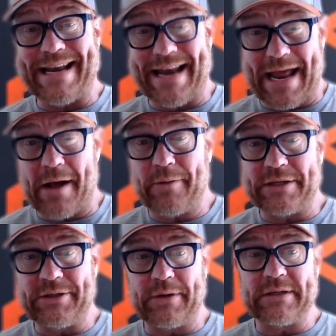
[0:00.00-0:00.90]
now
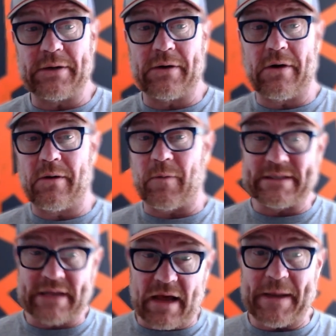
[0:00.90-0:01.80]
that you can turn on, what's
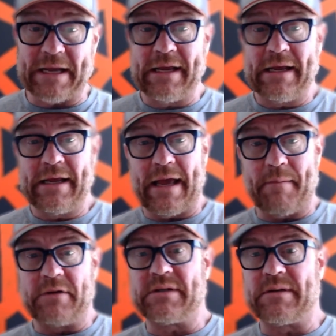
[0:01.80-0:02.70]
coming, and
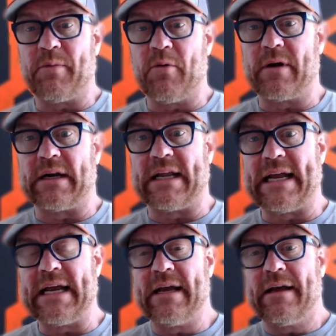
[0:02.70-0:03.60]
most importantly,